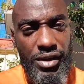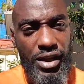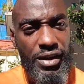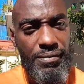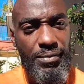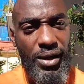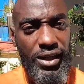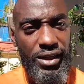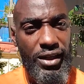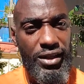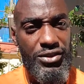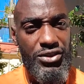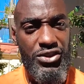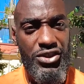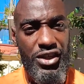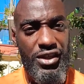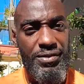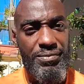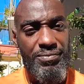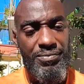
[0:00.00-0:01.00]
in my
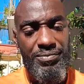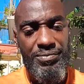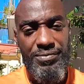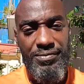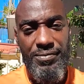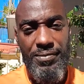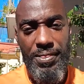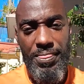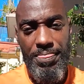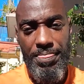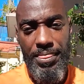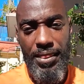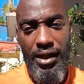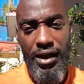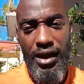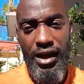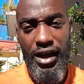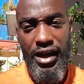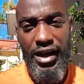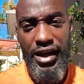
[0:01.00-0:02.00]
last year,
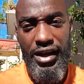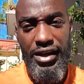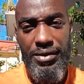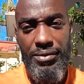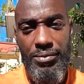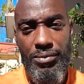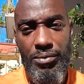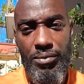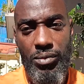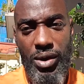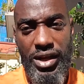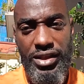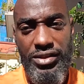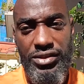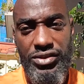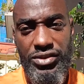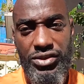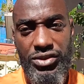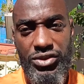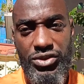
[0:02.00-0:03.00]
I
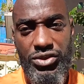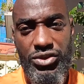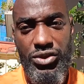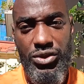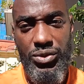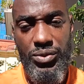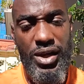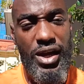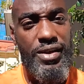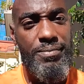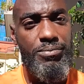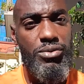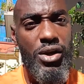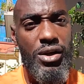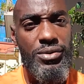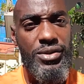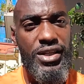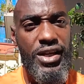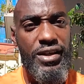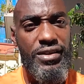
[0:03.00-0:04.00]
went to a
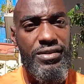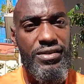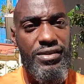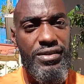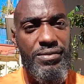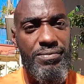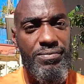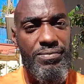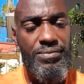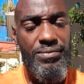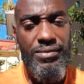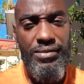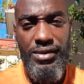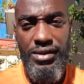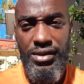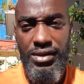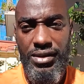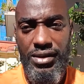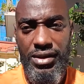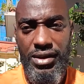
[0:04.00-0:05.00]
protest,
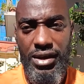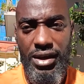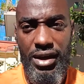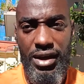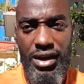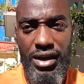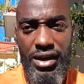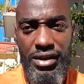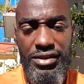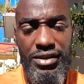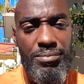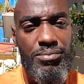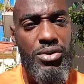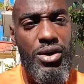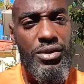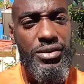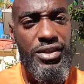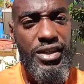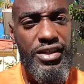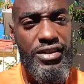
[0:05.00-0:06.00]
and the
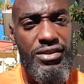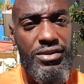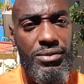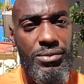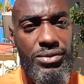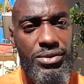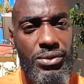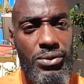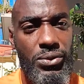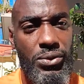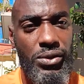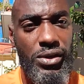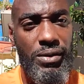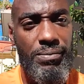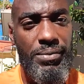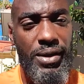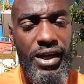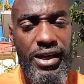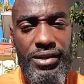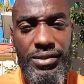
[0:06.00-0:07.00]
protest was all
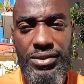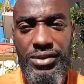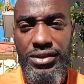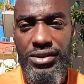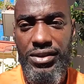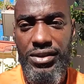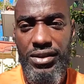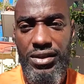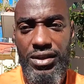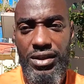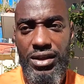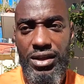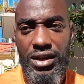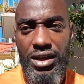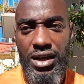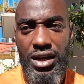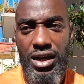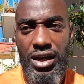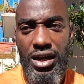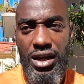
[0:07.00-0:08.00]
about
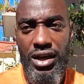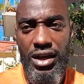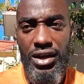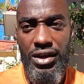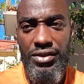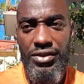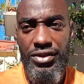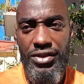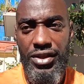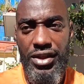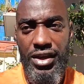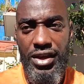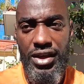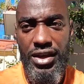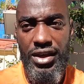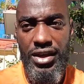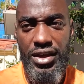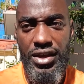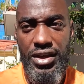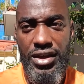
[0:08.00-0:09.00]

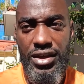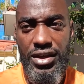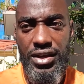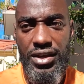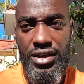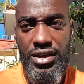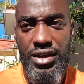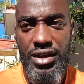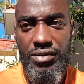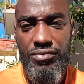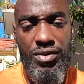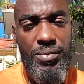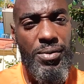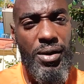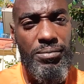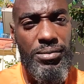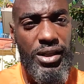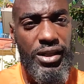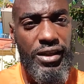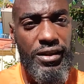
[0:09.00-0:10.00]
the
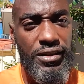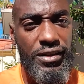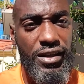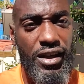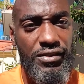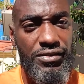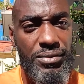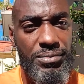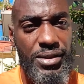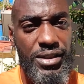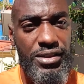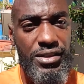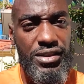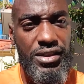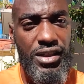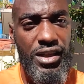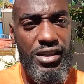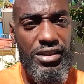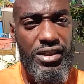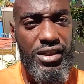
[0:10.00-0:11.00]
Republican government
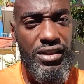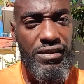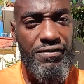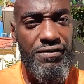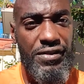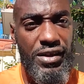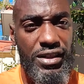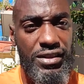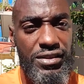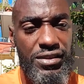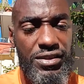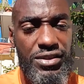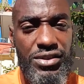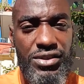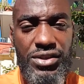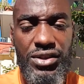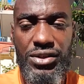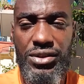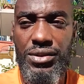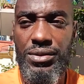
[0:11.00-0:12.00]
cutting funds
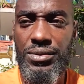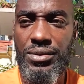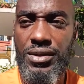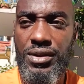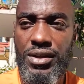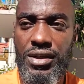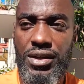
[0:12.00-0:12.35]
to